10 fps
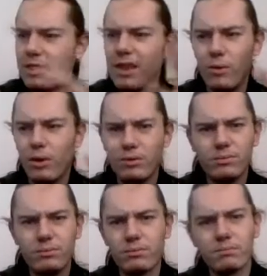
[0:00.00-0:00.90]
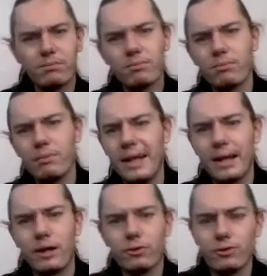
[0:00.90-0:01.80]
their own leg
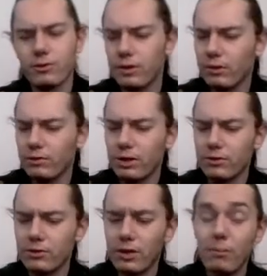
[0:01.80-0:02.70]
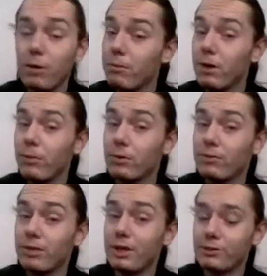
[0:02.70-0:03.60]
holsters for those guns, so they might make one
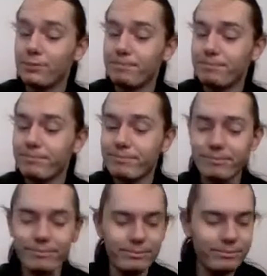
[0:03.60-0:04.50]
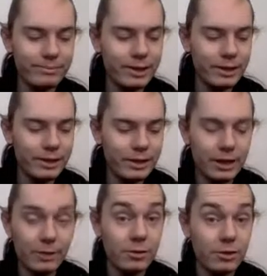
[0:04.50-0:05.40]
for this.
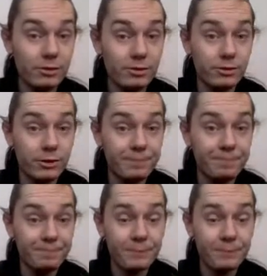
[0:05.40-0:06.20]
That'd be nice to see.